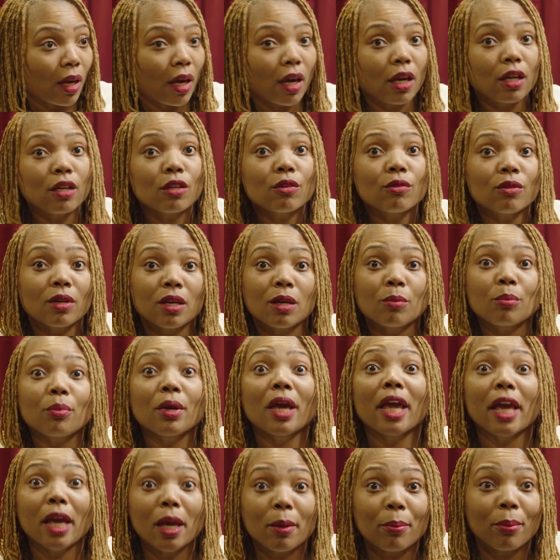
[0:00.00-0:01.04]
And you need
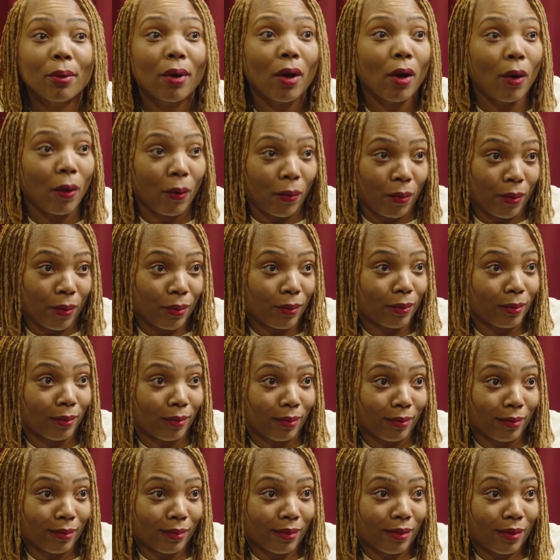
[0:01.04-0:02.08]
people,
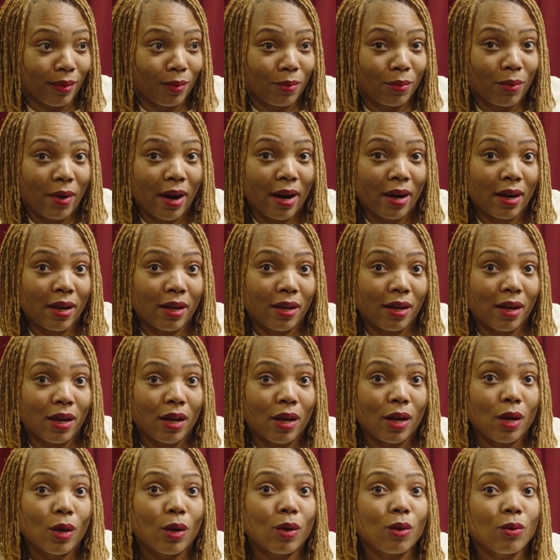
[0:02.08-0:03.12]
right?
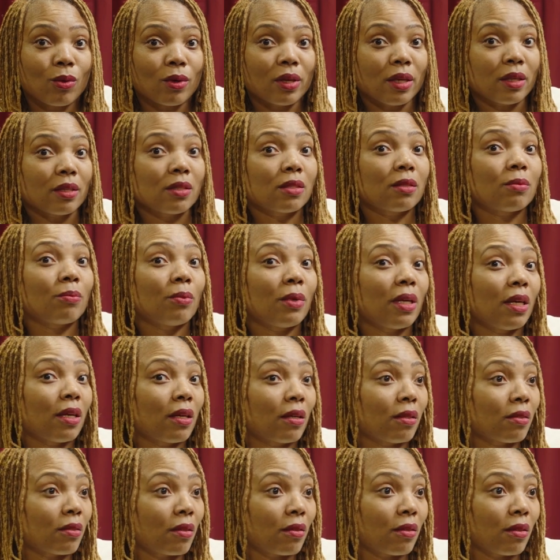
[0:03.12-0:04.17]
Who can speak
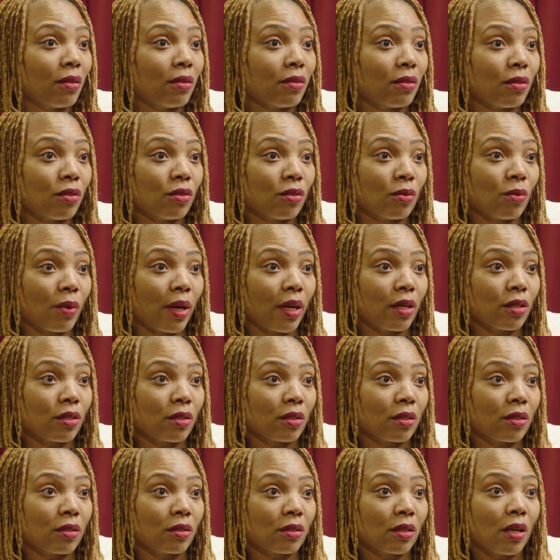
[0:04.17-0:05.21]
into these
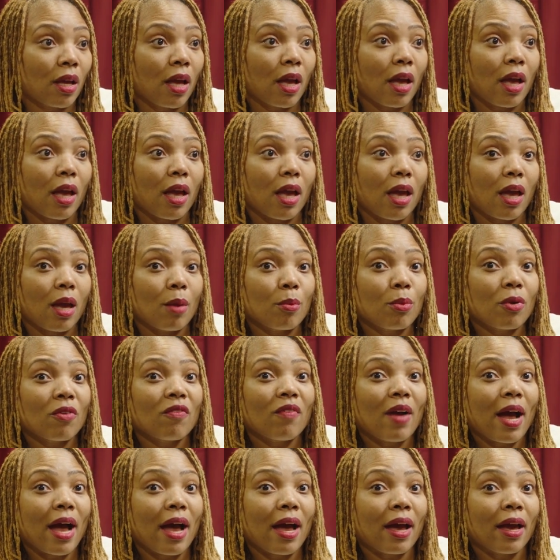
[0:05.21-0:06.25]
situations and
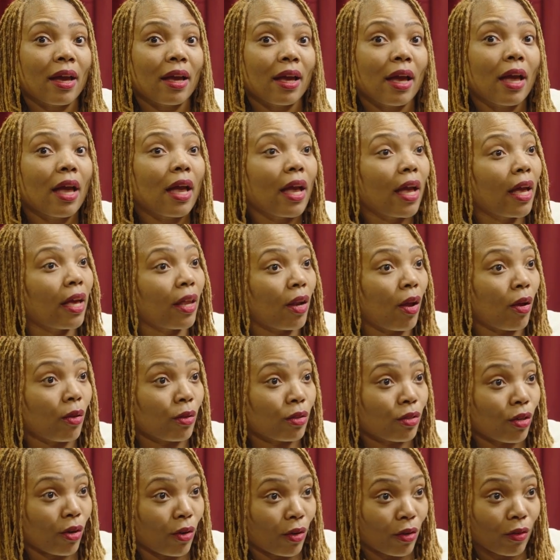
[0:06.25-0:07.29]
provide an
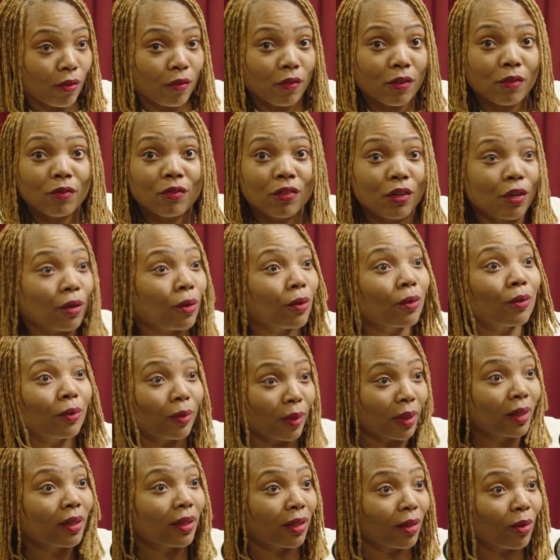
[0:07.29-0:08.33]
alternative
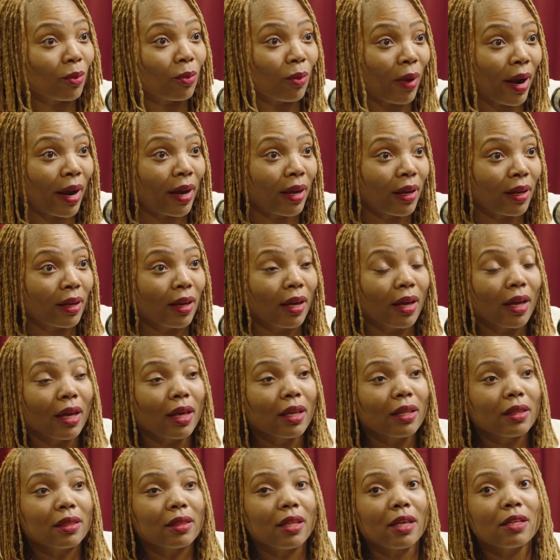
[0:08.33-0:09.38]
view, right?
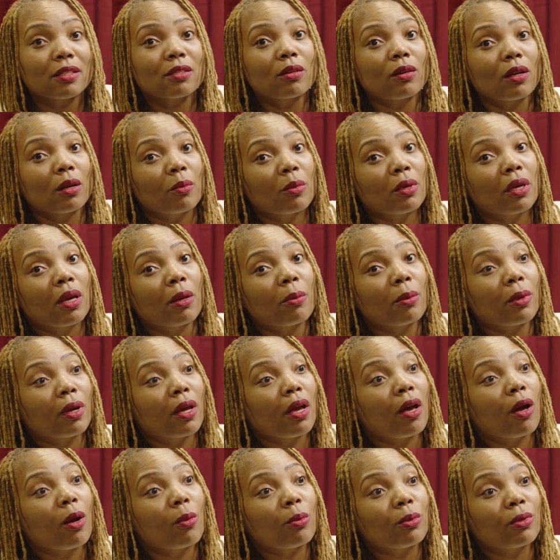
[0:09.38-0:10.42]
That's going to be able to
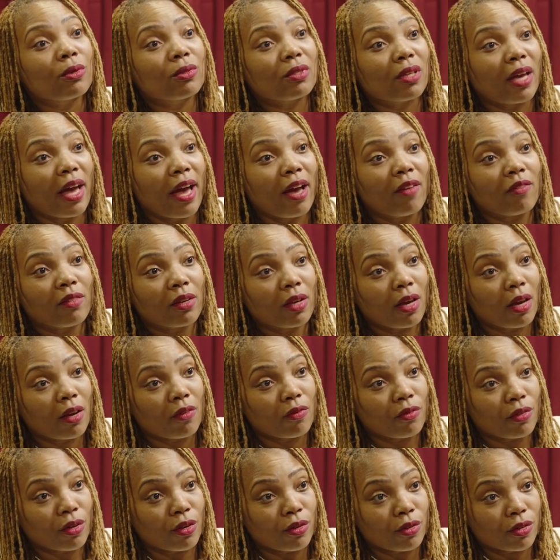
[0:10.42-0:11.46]
help you to
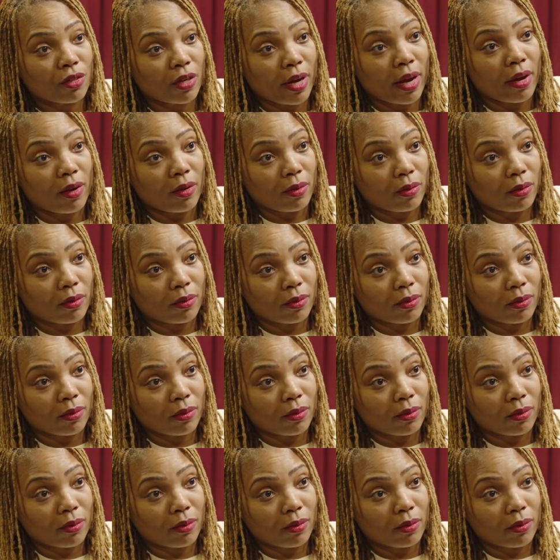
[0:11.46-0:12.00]
advocate for your child.